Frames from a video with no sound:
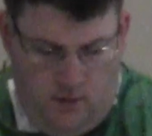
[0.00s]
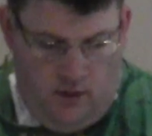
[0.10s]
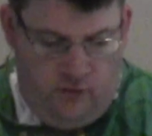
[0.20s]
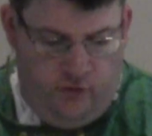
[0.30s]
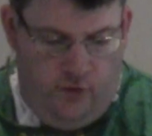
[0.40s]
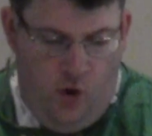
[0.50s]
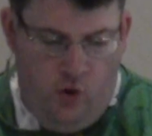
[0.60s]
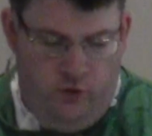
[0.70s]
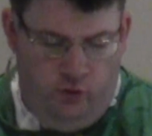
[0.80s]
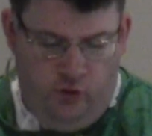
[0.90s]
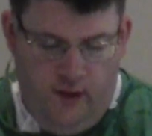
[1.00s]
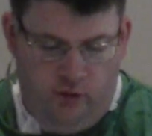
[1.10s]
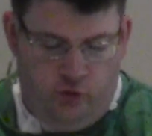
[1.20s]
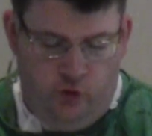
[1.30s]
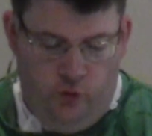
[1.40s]
As you know, usually I
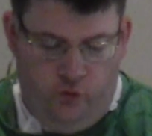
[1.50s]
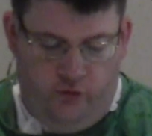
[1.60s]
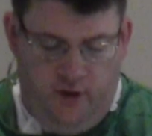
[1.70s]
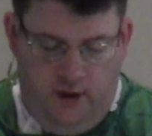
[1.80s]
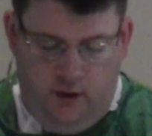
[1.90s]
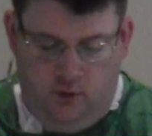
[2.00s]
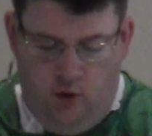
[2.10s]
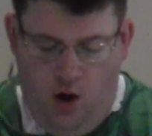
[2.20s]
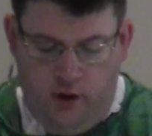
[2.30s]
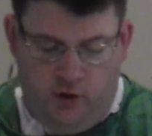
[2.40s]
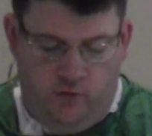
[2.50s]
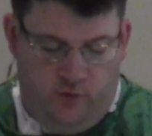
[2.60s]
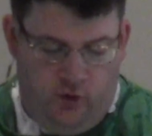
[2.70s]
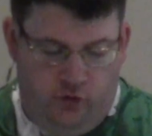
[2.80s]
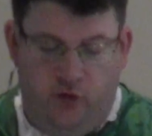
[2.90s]
choose the longer
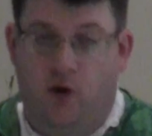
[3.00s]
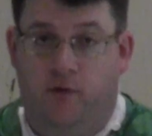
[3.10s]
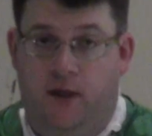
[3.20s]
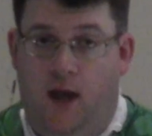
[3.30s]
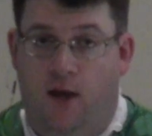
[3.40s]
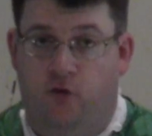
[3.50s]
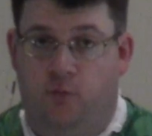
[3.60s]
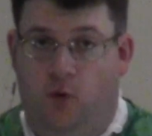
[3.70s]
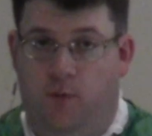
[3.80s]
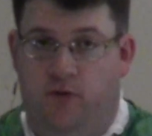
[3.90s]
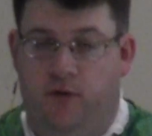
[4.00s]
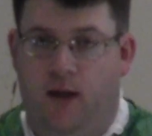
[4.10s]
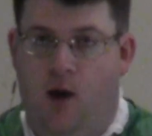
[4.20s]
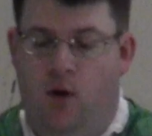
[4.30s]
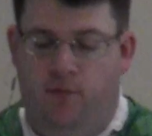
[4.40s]
version of a gospel, but
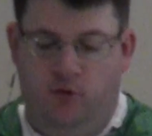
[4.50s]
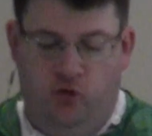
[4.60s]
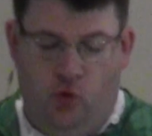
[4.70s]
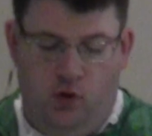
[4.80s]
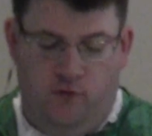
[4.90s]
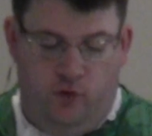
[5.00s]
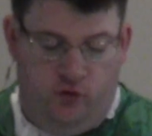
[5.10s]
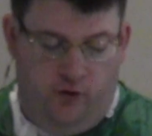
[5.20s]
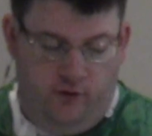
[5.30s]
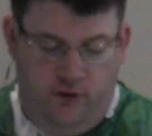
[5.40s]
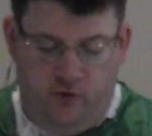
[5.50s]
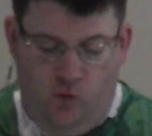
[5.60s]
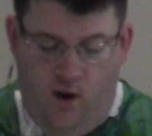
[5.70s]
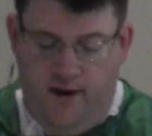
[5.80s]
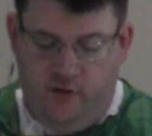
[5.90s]
today I went with the shorter version. The
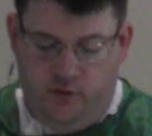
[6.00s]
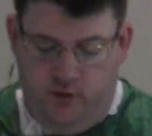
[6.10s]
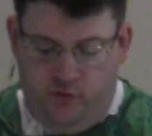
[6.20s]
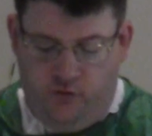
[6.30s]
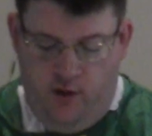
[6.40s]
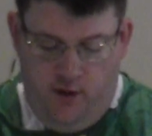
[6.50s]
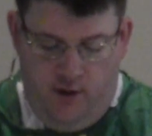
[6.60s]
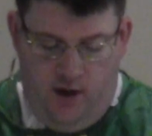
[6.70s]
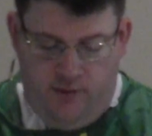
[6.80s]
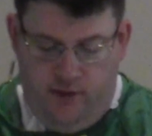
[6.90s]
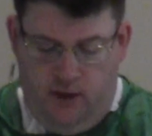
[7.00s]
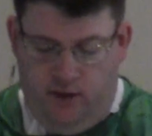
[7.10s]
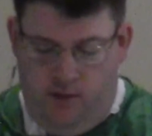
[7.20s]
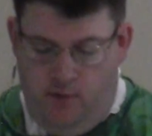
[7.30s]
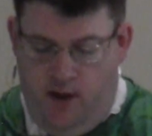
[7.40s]
reason why is because I
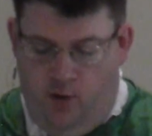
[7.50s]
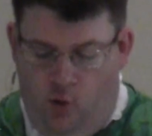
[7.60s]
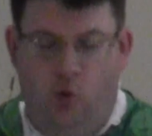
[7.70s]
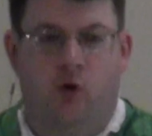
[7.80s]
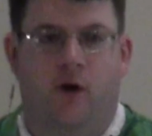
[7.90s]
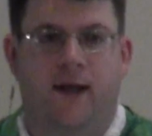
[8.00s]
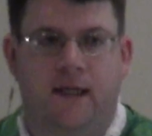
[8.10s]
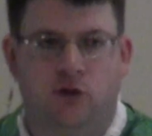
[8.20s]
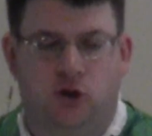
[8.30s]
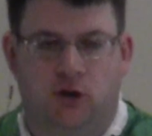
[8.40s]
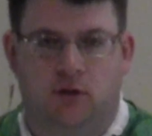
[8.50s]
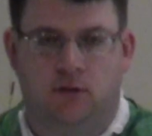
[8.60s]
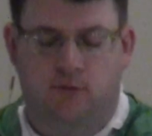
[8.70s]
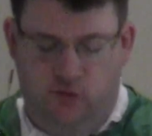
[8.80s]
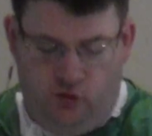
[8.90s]
think in my older age,
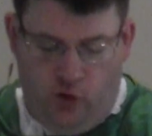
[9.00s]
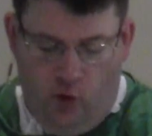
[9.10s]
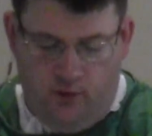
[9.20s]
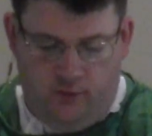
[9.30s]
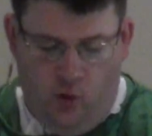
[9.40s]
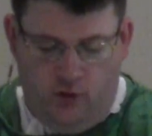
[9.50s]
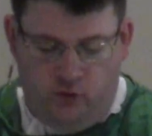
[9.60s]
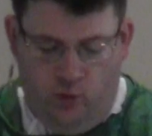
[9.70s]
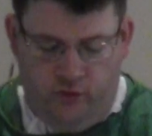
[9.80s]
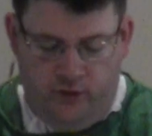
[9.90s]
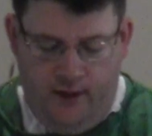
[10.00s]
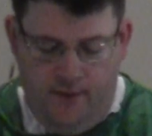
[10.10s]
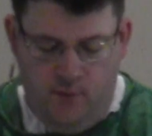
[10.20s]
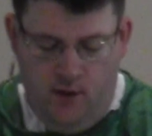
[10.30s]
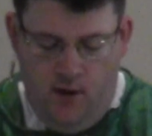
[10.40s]
joke, of course, once
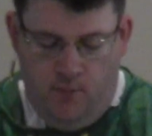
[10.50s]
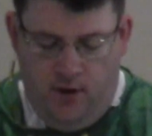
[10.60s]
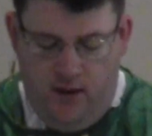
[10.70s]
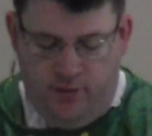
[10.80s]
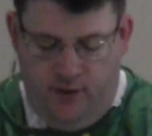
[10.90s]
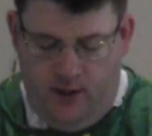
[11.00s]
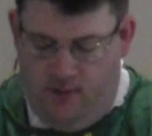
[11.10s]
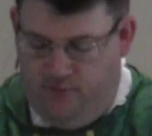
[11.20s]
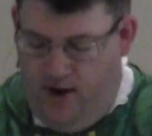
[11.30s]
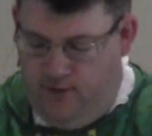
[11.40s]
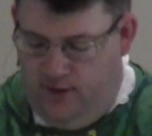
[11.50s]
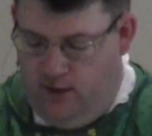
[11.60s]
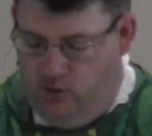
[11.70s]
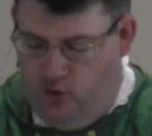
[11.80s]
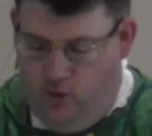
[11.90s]
again, but I think I'm finally
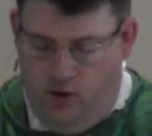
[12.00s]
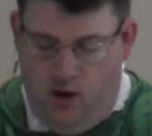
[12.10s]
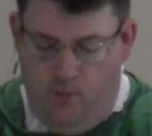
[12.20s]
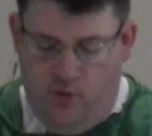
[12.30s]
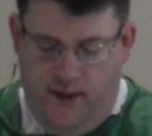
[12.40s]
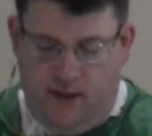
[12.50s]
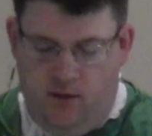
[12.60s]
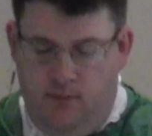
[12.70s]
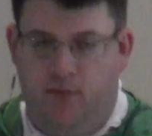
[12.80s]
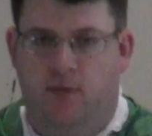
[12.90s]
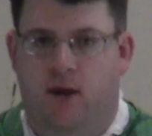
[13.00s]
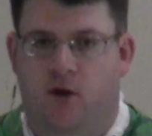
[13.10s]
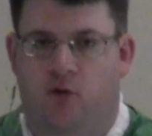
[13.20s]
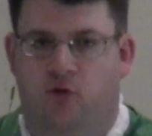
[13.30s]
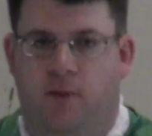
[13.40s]
getting a little more humble, and I can admit that, you
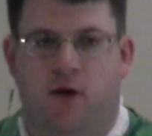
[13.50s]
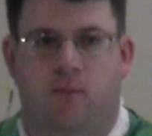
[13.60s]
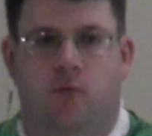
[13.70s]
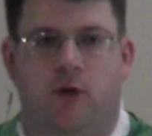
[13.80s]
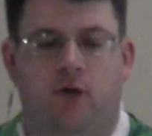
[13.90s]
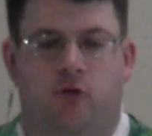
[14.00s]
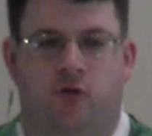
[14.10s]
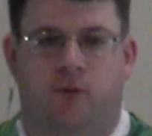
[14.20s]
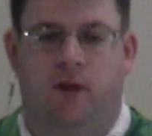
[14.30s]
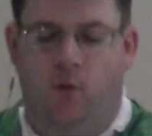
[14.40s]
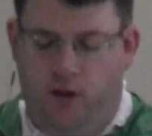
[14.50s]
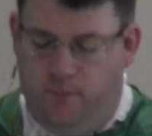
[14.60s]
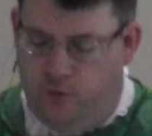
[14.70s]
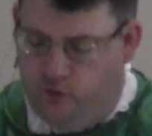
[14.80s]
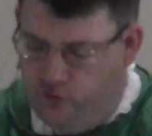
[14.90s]
know, there's better preachers than me. And one
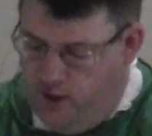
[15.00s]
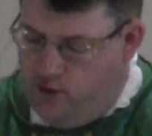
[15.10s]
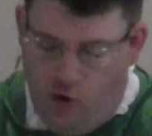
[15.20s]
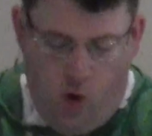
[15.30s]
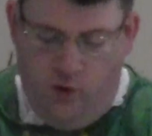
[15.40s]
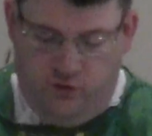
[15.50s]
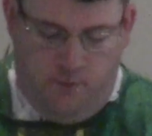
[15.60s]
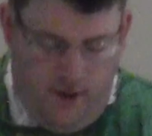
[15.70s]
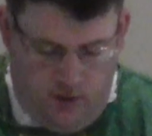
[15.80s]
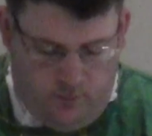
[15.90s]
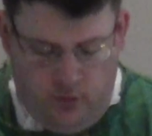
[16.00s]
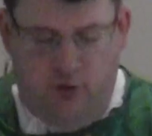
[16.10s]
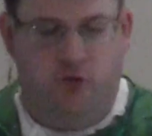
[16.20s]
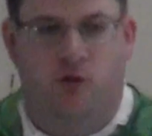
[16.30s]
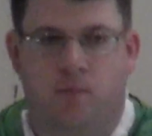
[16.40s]
of the persons I know is a better
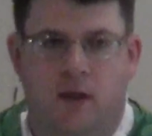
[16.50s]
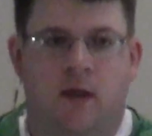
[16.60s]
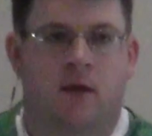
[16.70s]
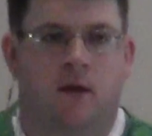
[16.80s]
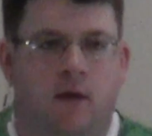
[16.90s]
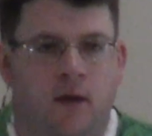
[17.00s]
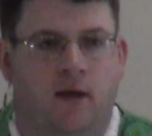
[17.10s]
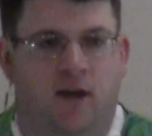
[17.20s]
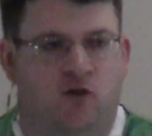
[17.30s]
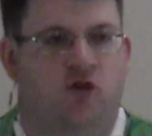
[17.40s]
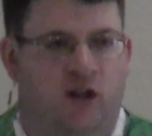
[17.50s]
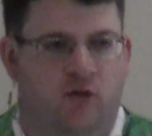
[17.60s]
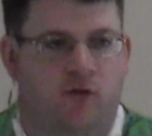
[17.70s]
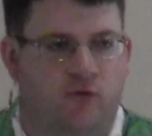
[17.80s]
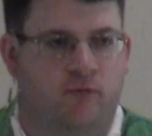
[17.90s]
preacher than me is
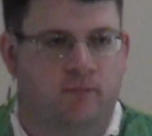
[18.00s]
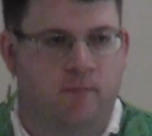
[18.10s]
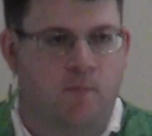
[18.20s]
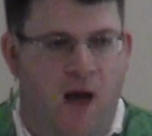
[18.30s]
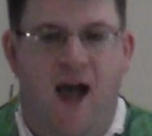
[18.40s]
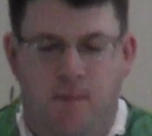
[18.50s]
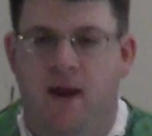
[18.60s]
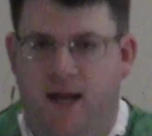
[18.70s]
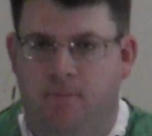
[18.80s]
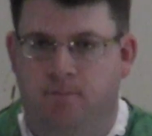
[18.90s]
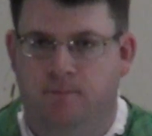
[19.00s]
Jesus. I admit it.